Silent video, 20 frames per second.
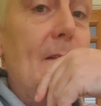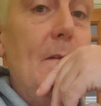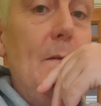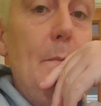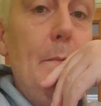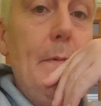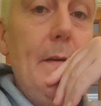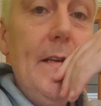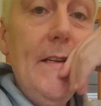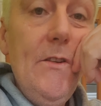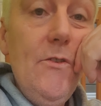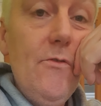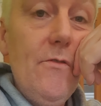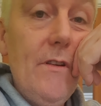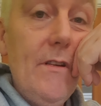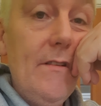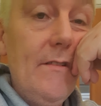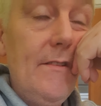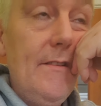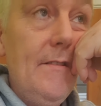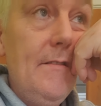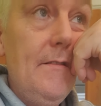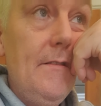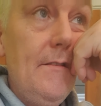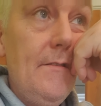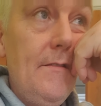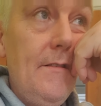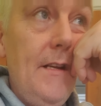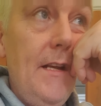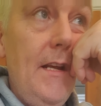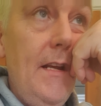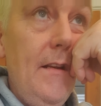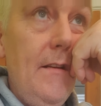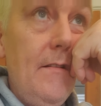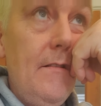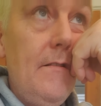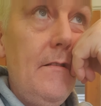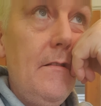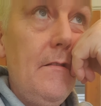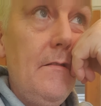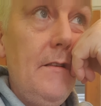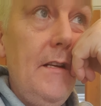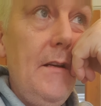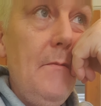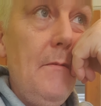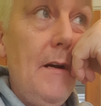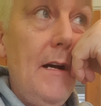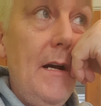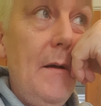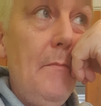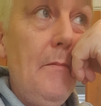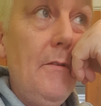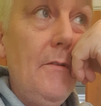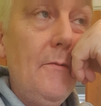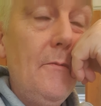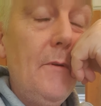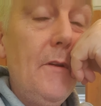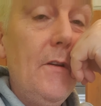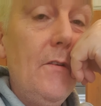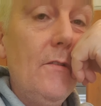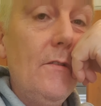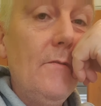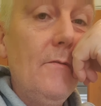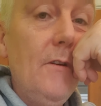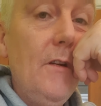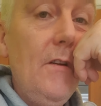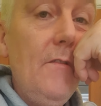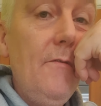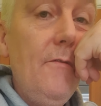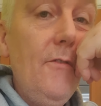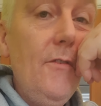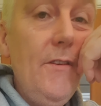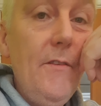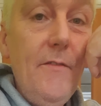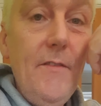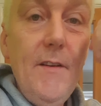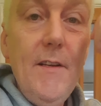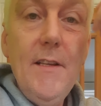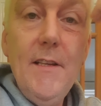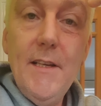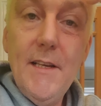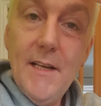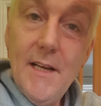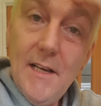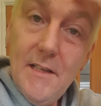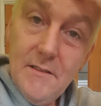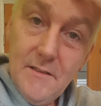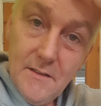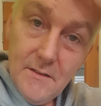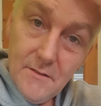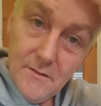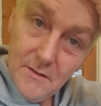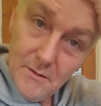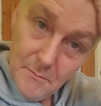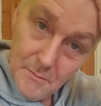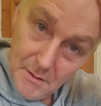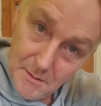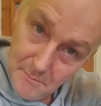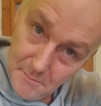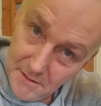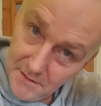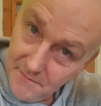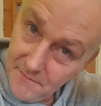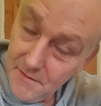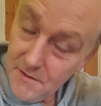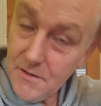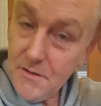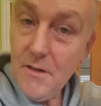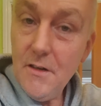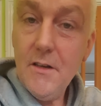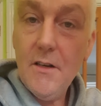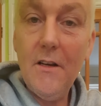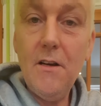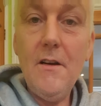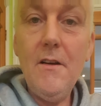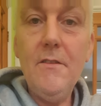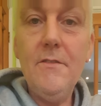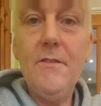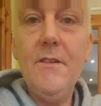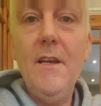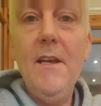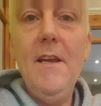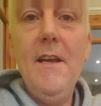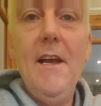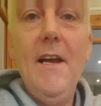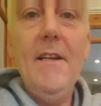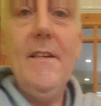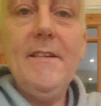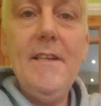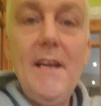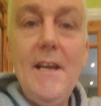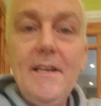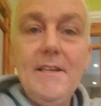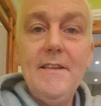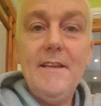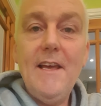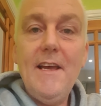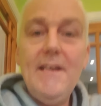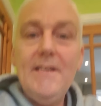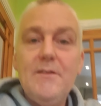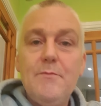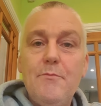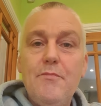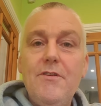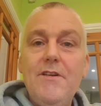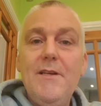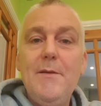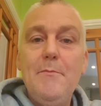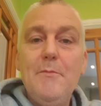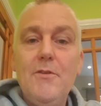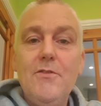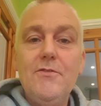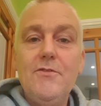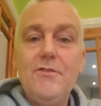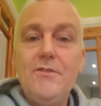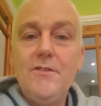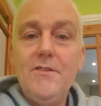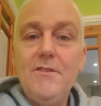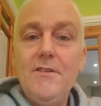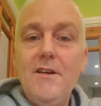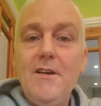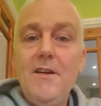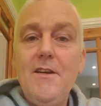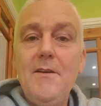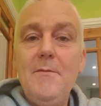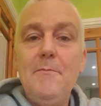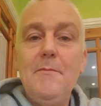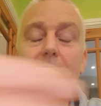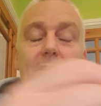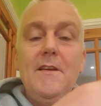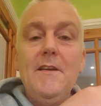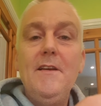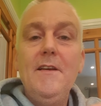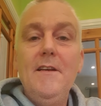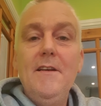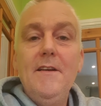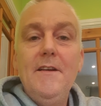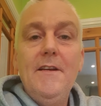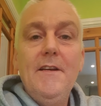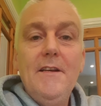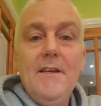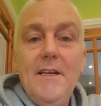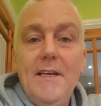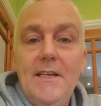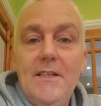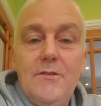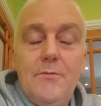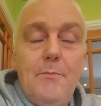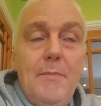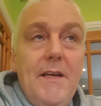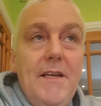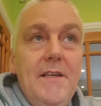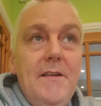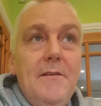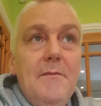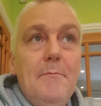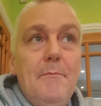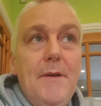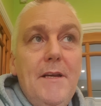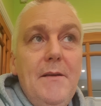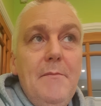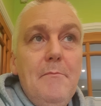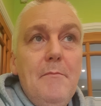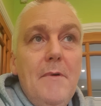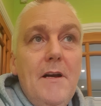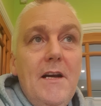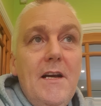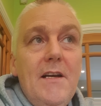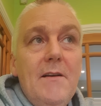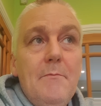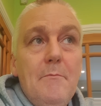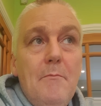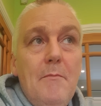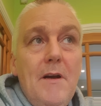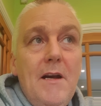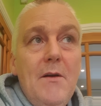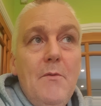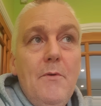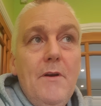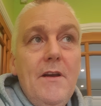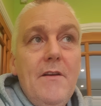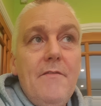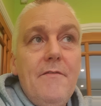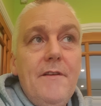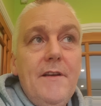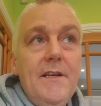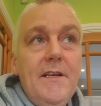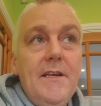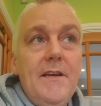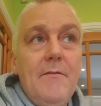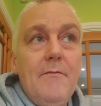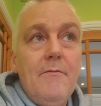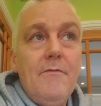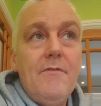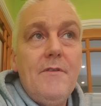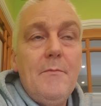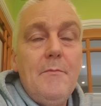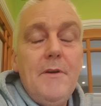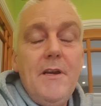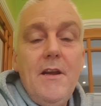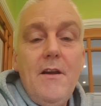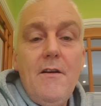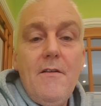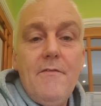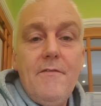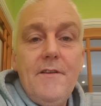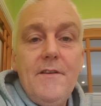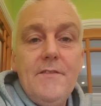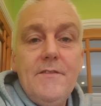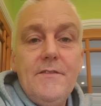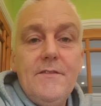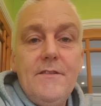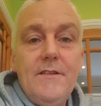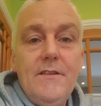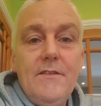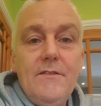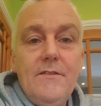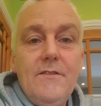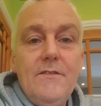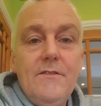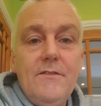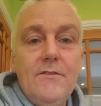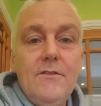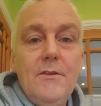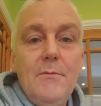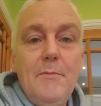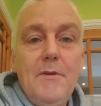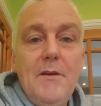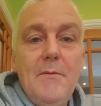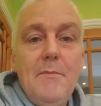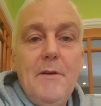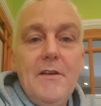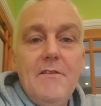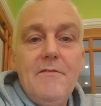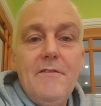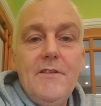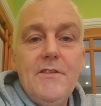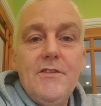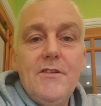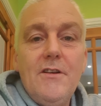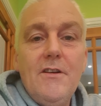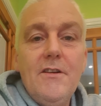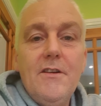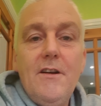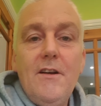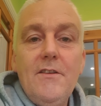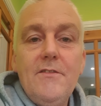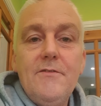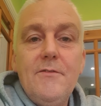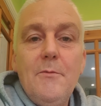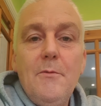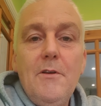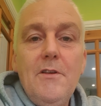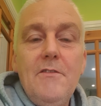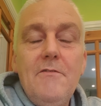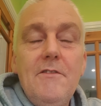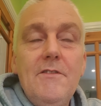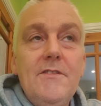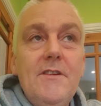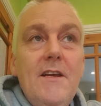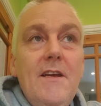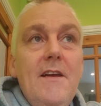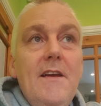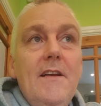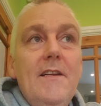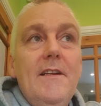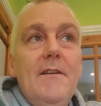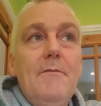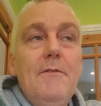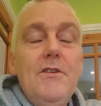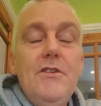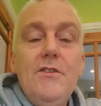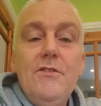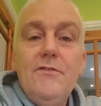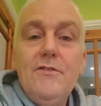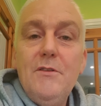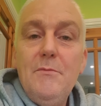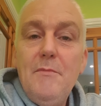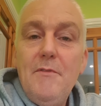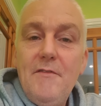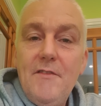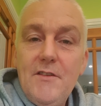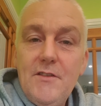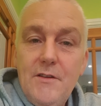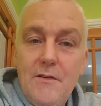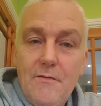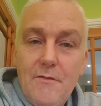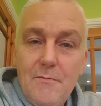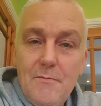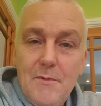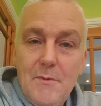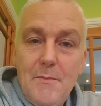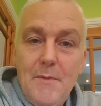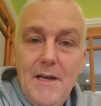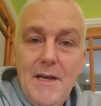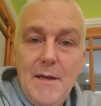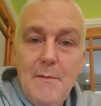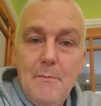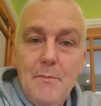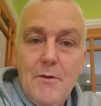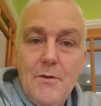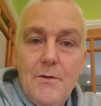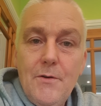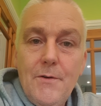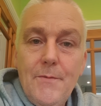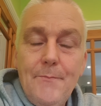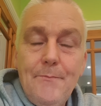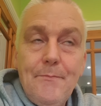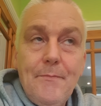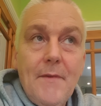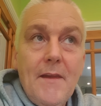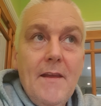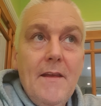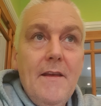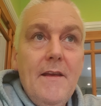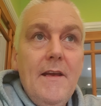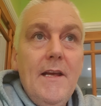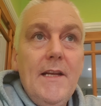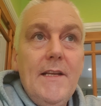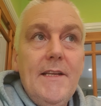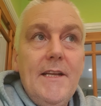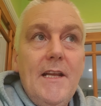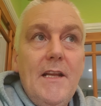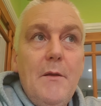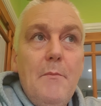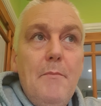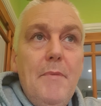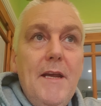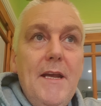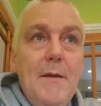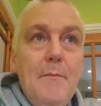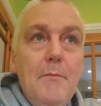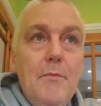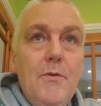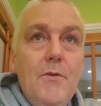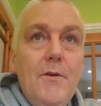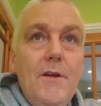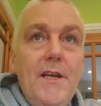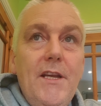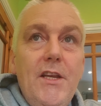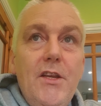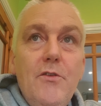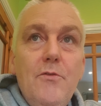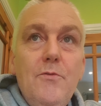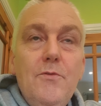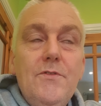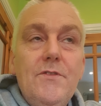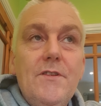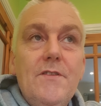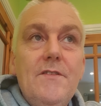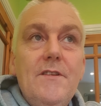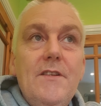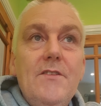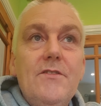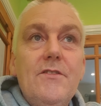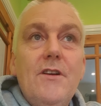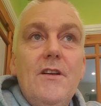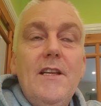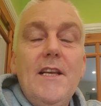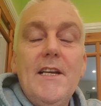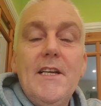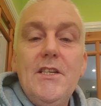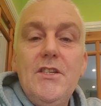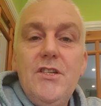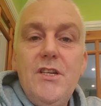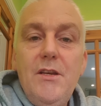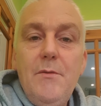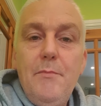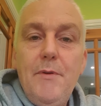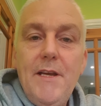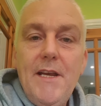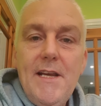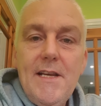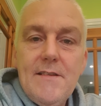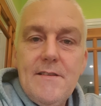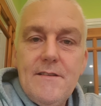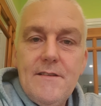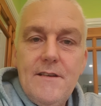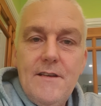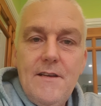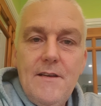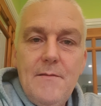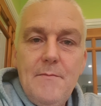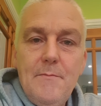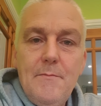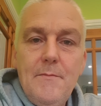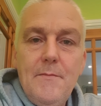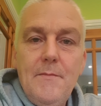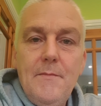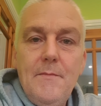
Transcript: going to be interesting to see what happens, because I've got a funny feeling, guys, there's going to be a big fish on cards, and that is pretty much it's been my way of thinking from the off, is there's going to be a big fish on cards for one of us. Now, Richard's going to be fishing from a bait boat. Now, the bait boat he uses, it's got like a GPS